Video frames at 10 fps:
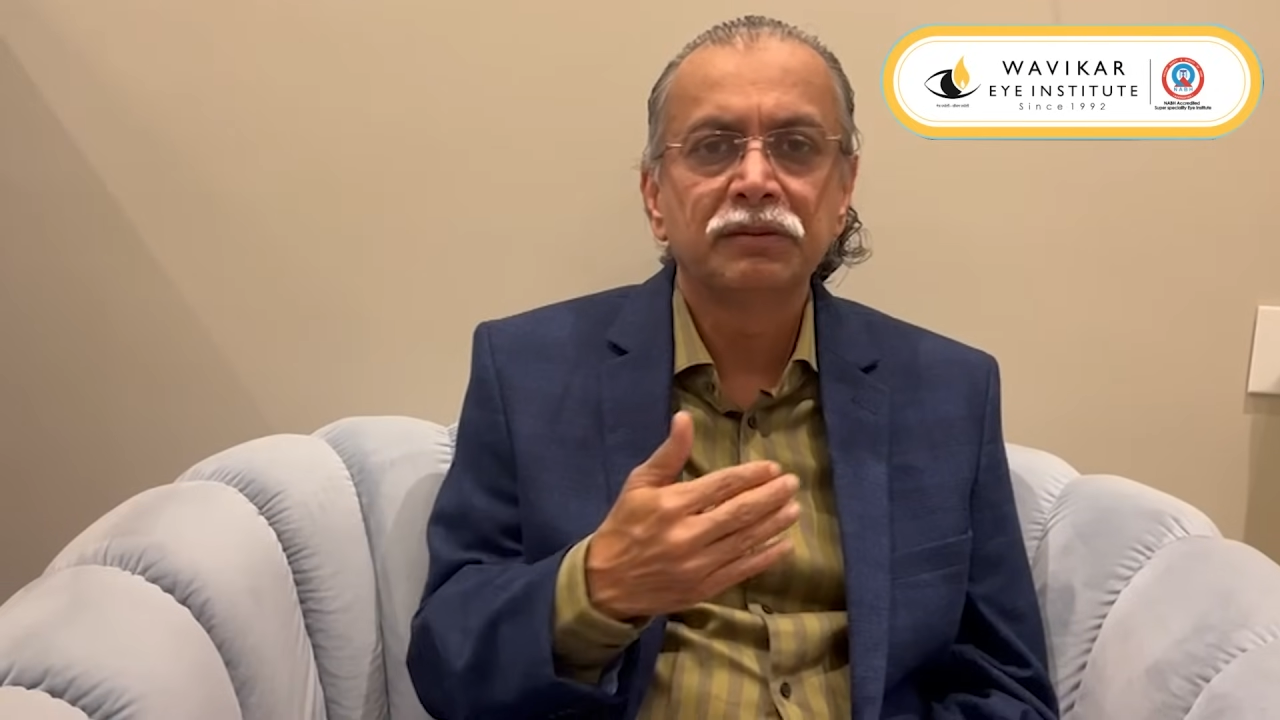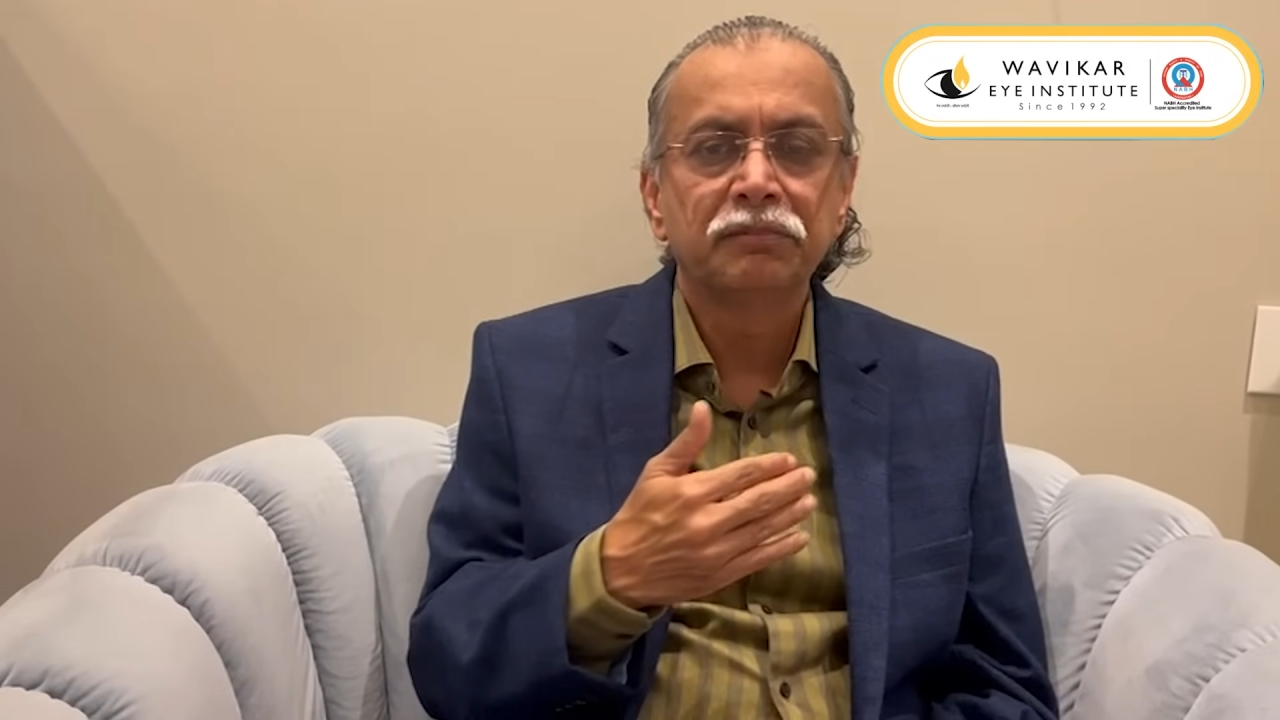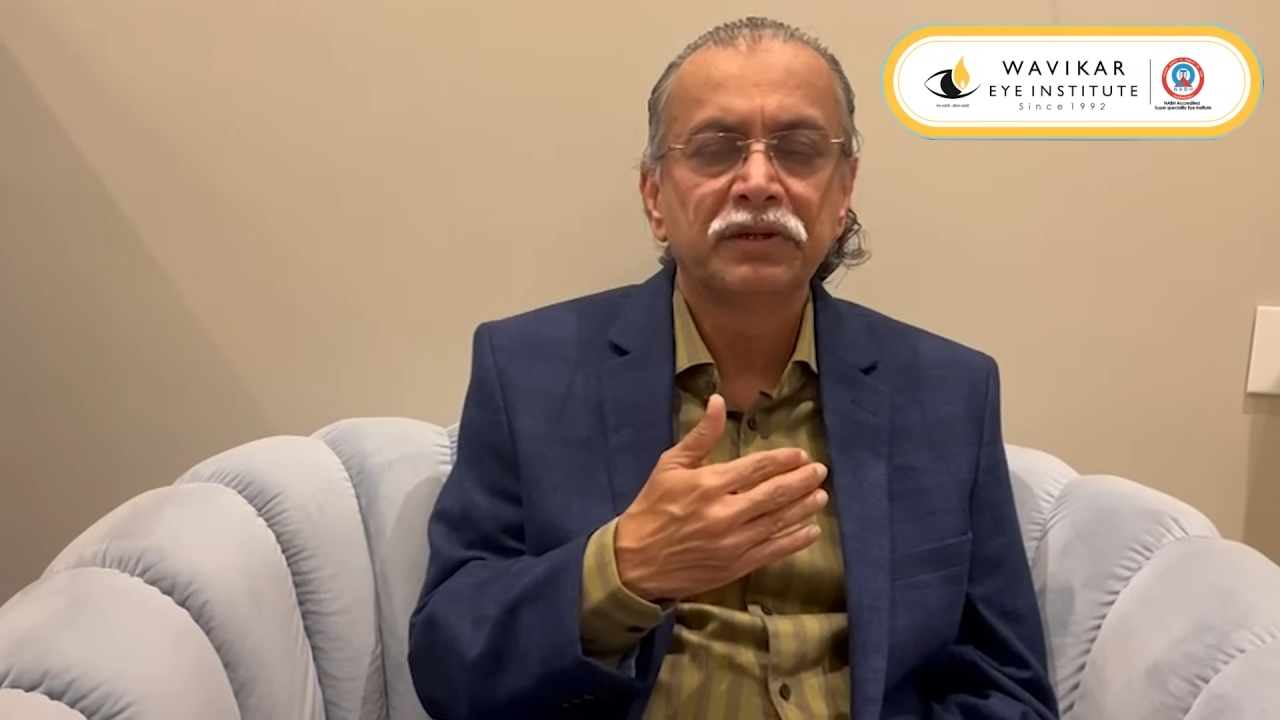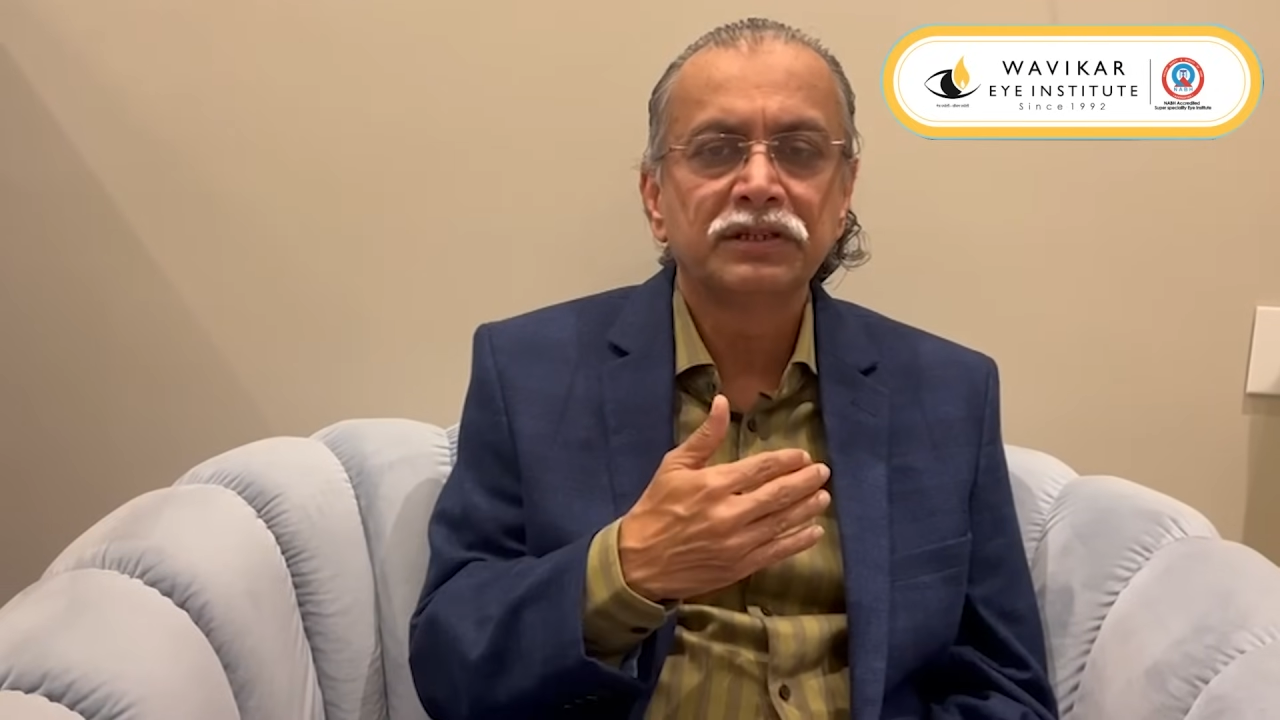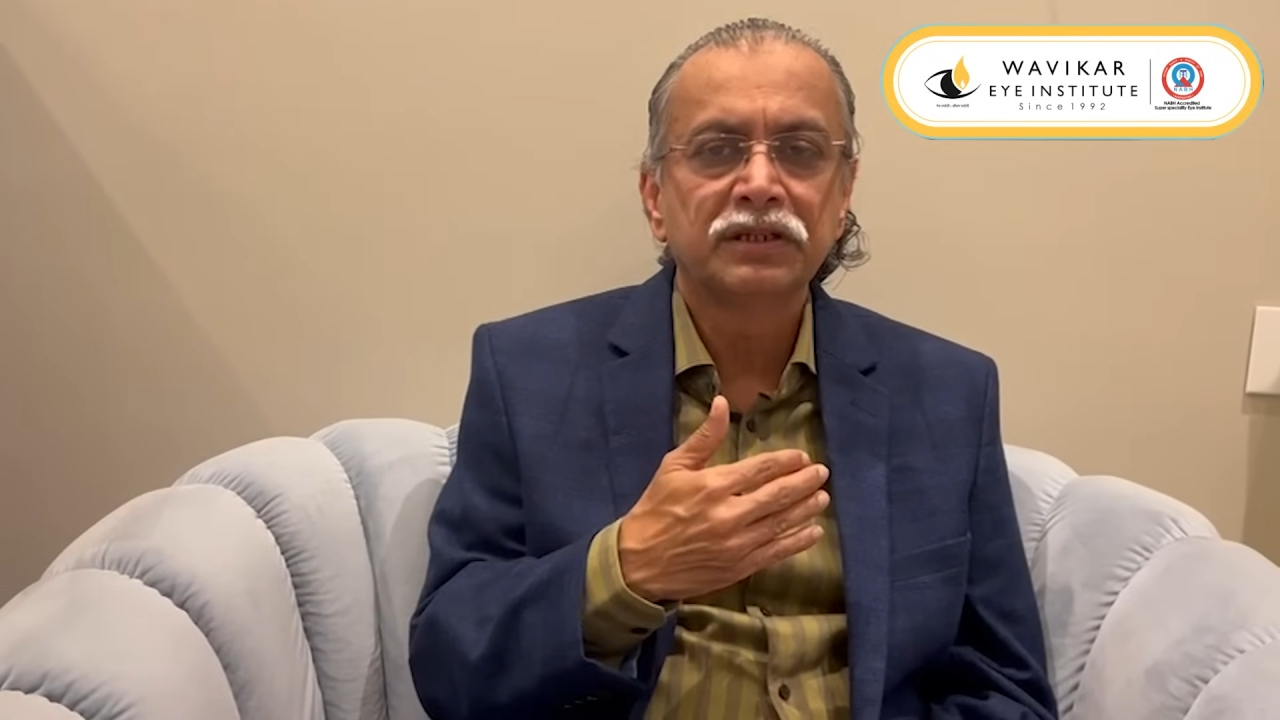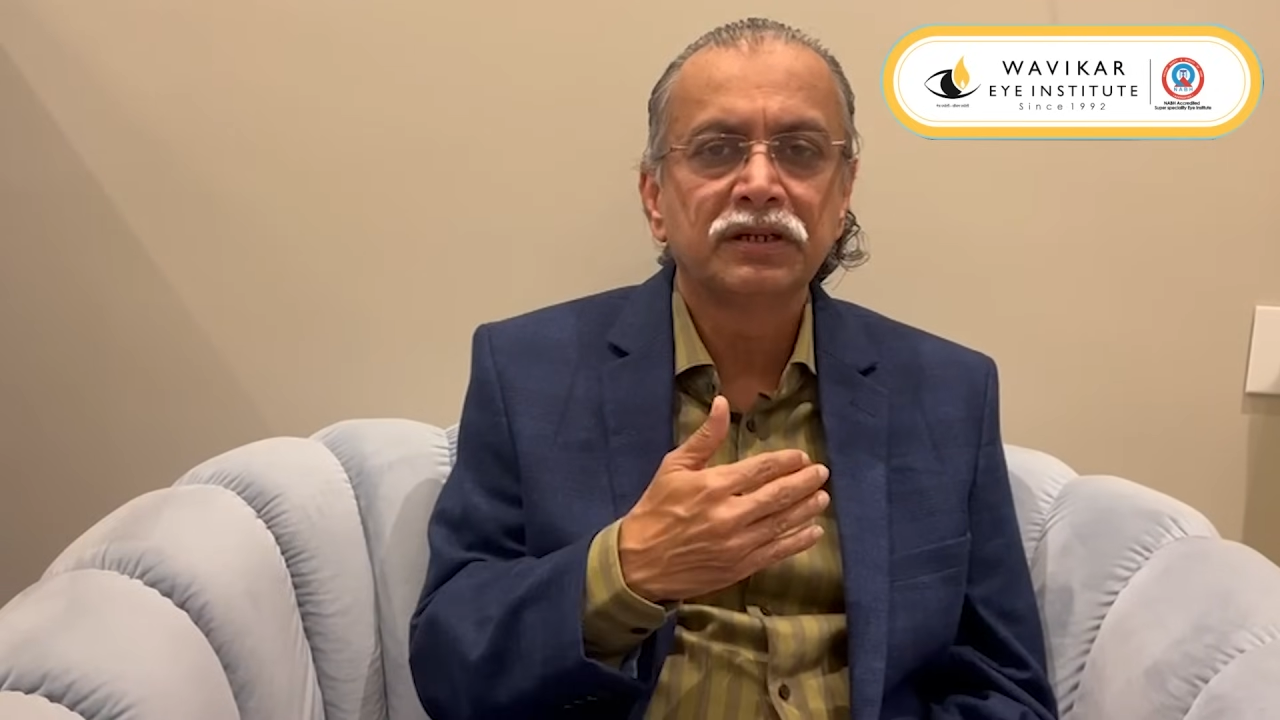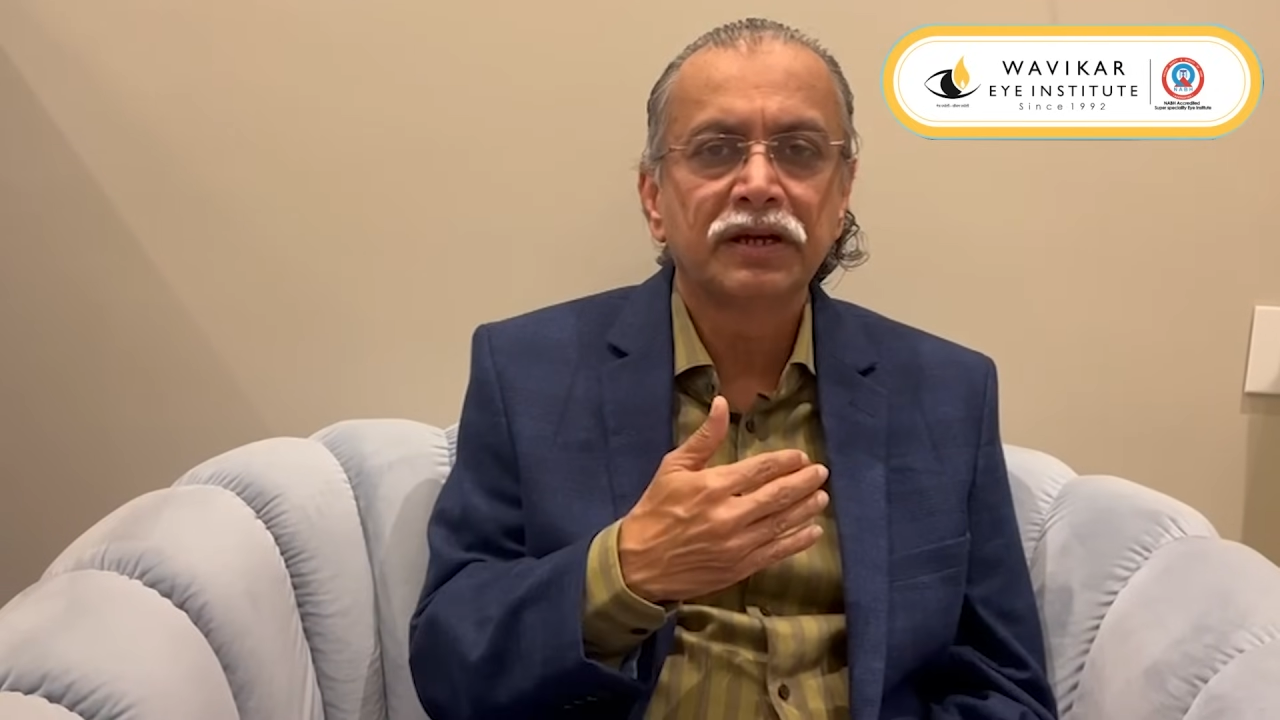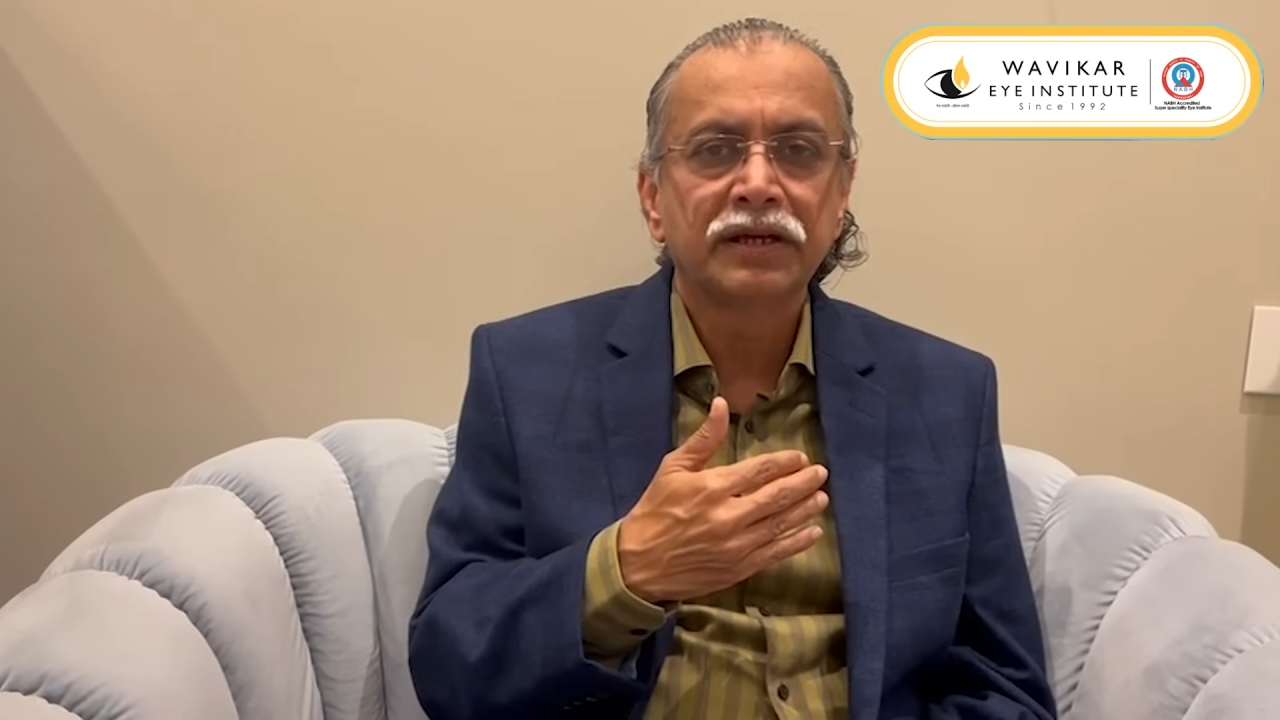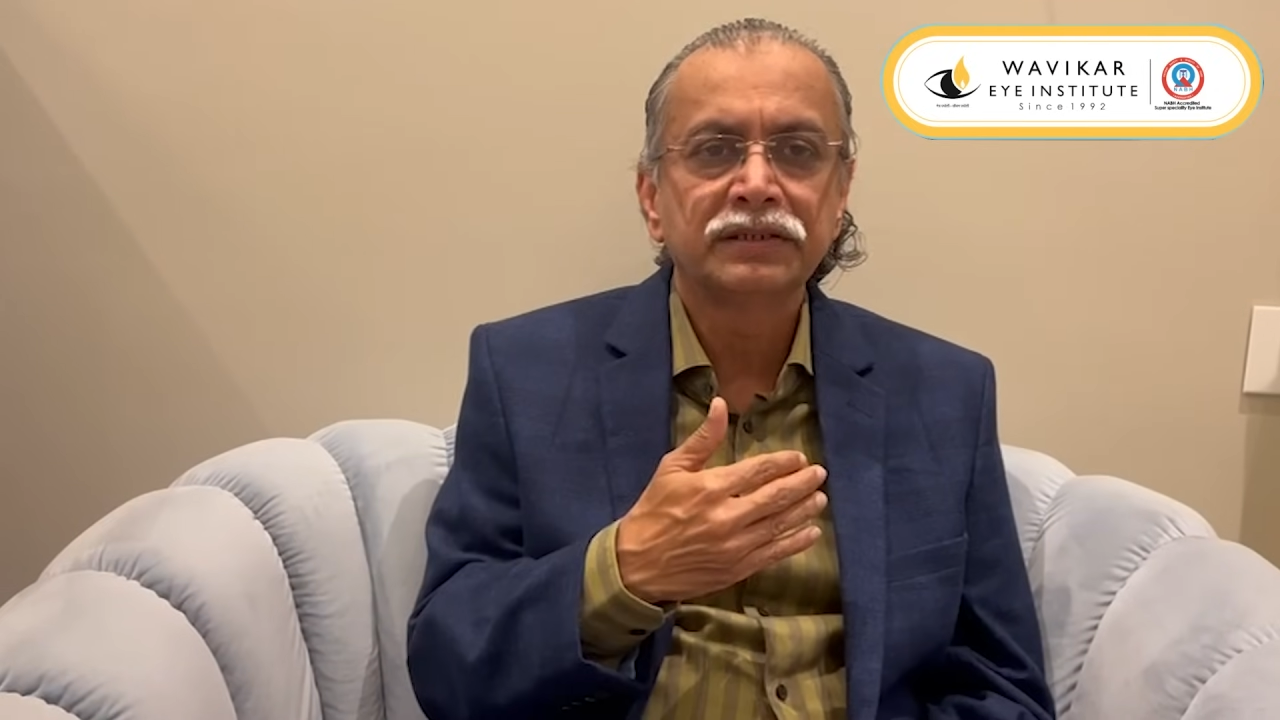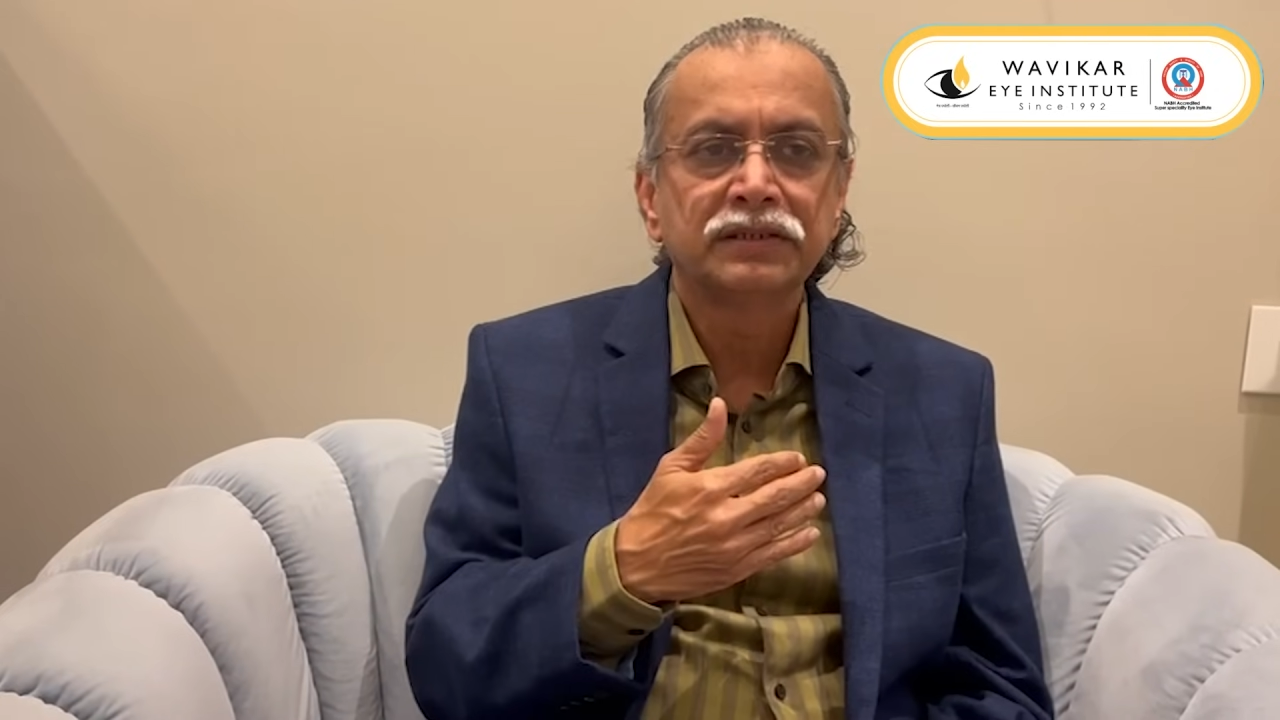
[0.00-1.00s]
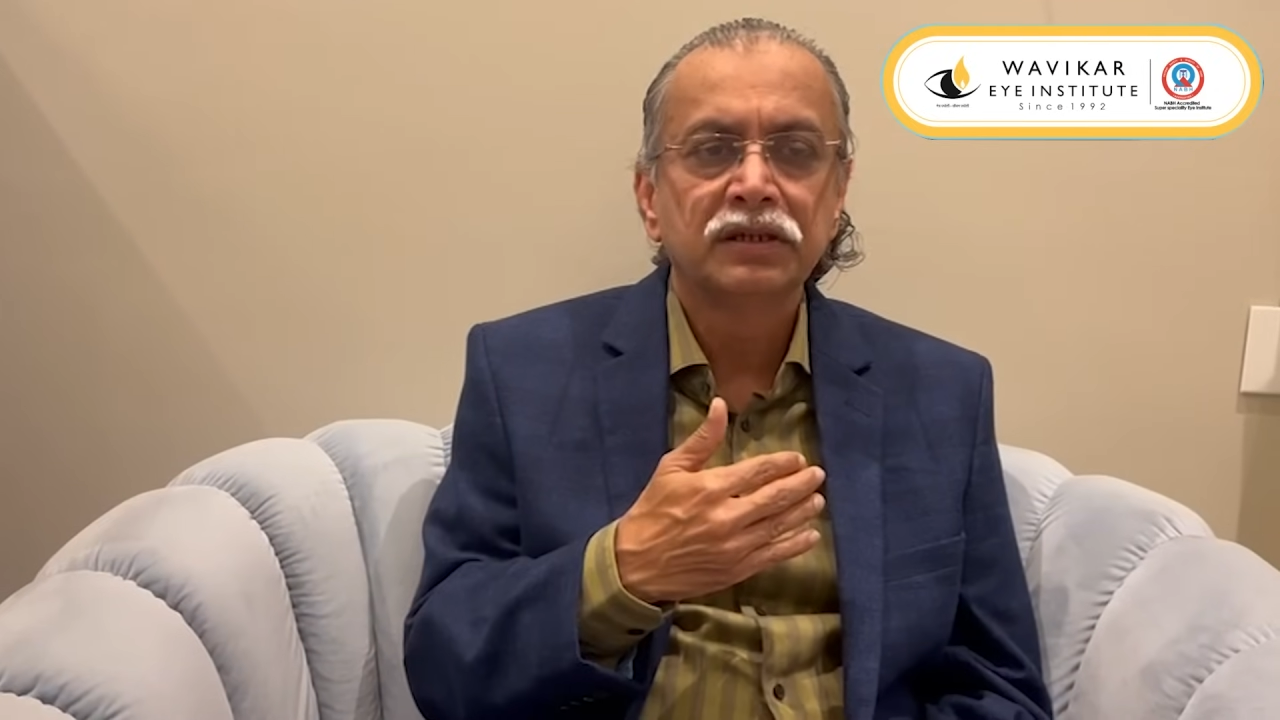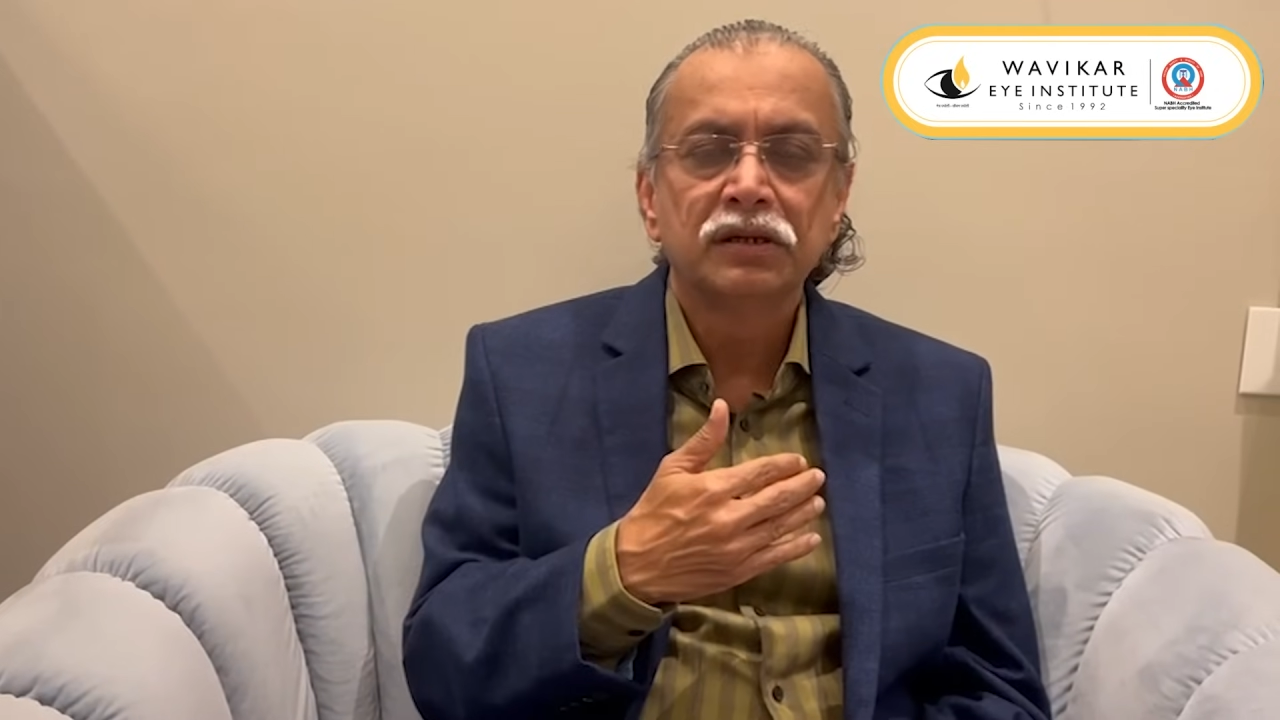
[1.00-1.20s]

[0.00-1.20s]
patient has